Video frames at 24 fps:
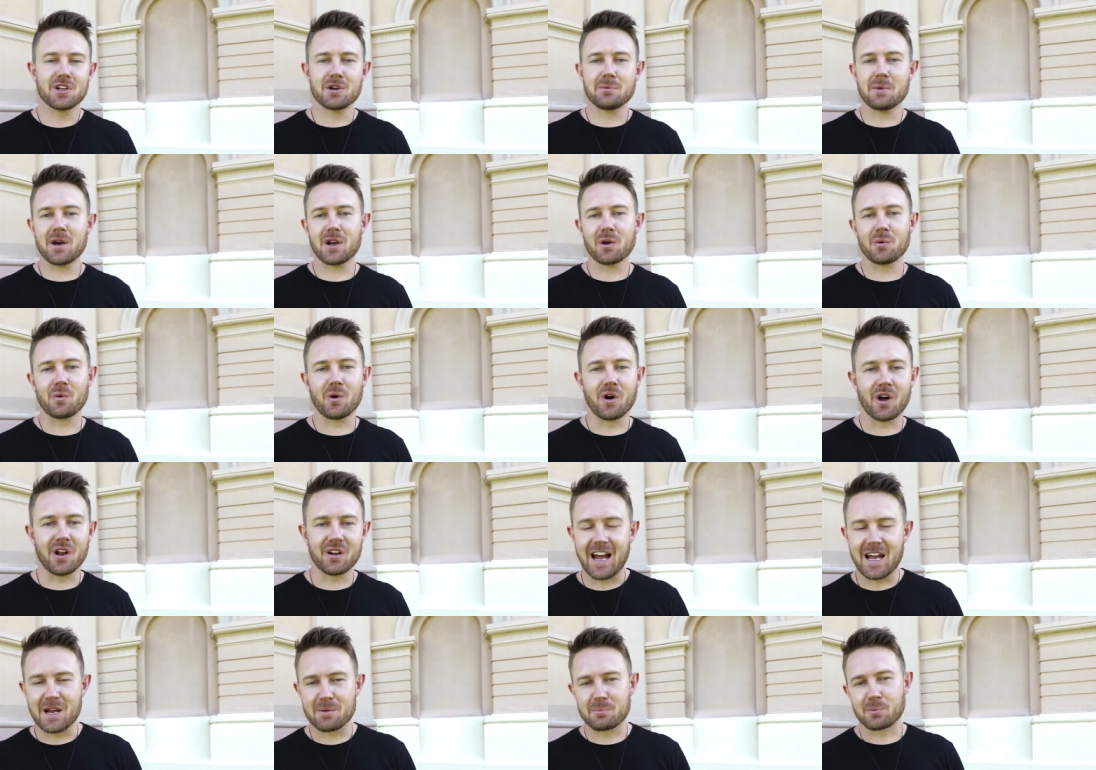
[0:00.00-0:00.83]
No matter
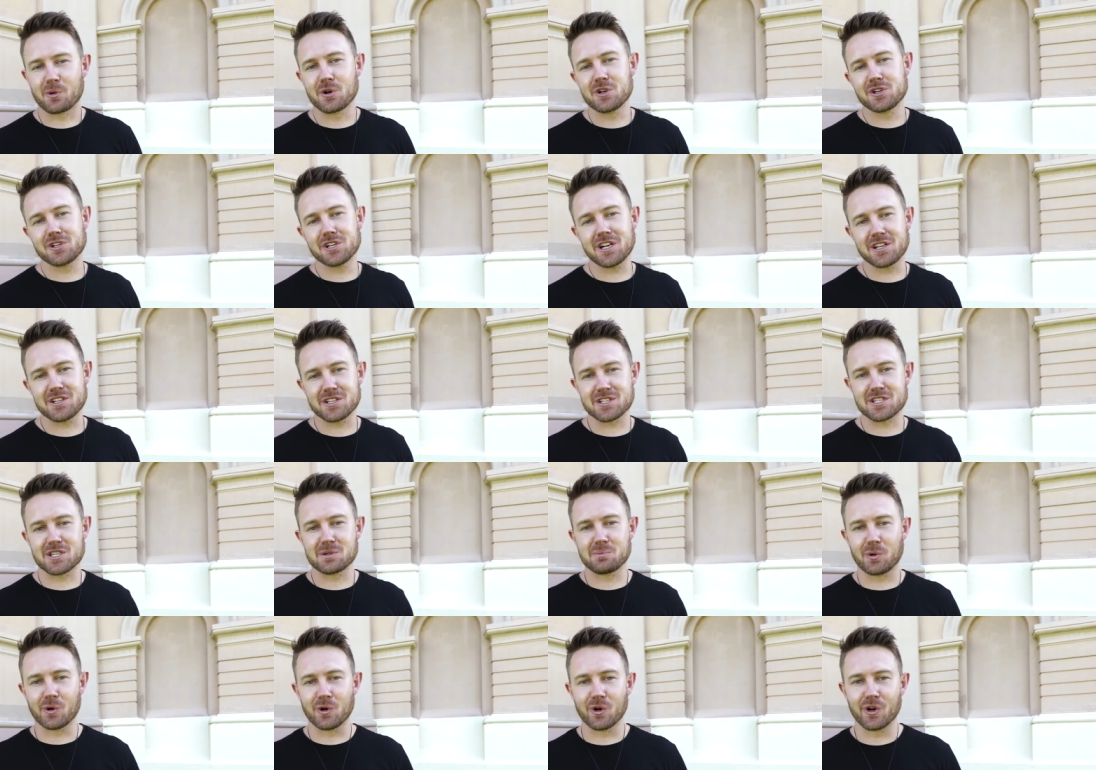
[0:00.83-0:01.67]
what I appreciate the
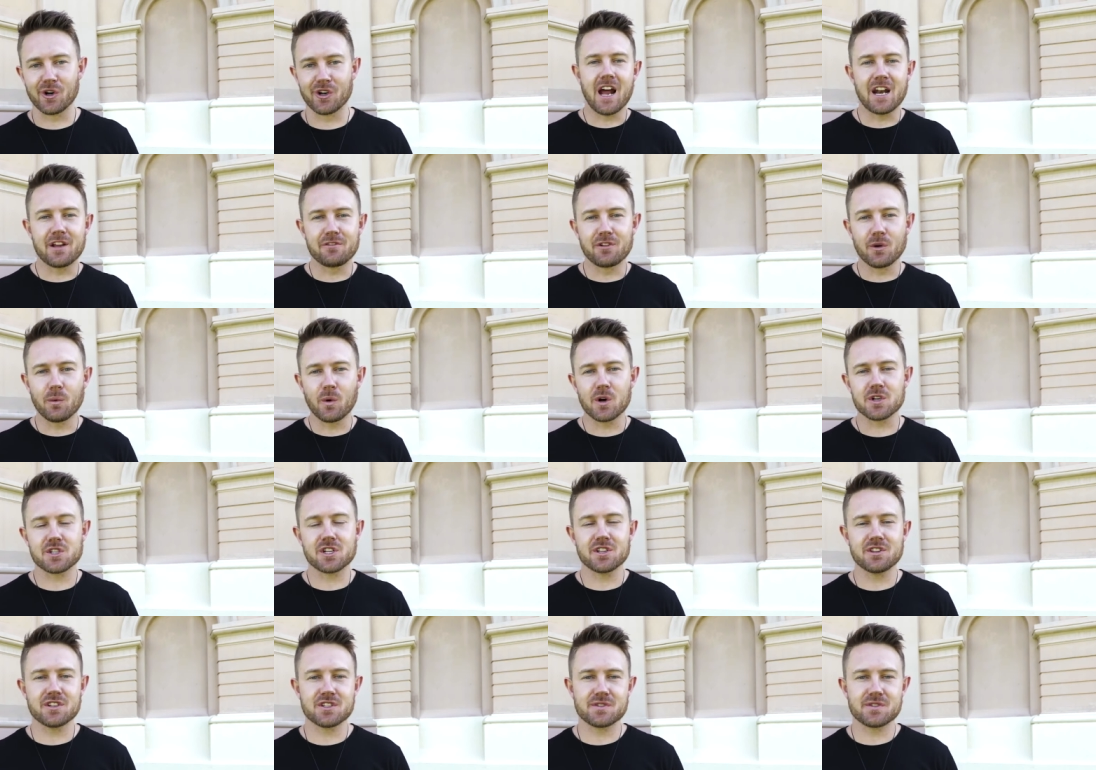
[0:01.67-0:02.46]
support and if you're watching